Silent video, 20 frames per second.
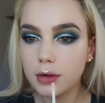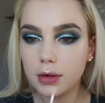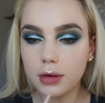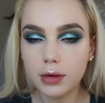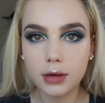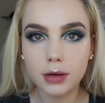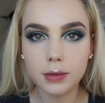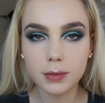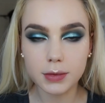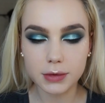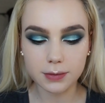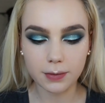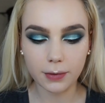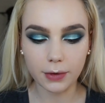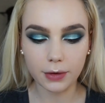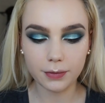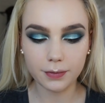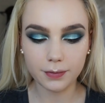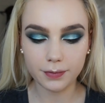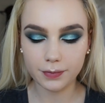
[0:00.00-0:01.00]
in Cupid's
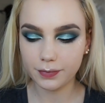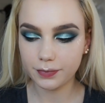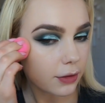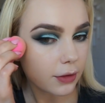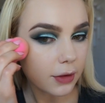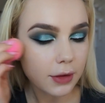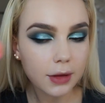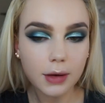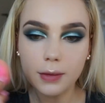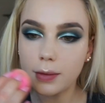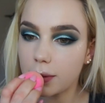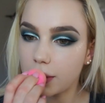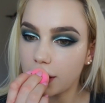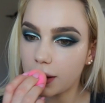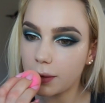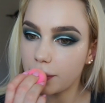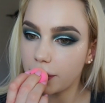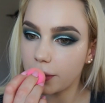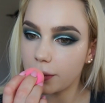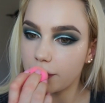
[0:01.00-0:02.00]
bow, so that when
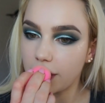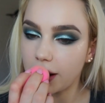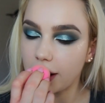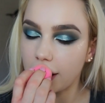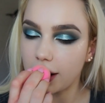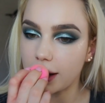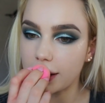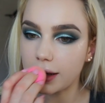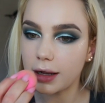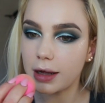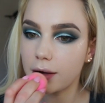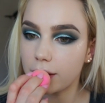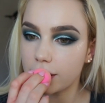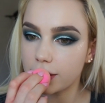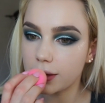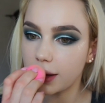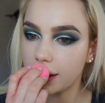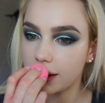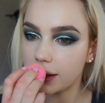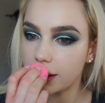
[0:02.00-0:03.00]
I put my highlight
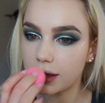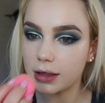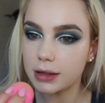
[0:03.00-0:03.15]
on later,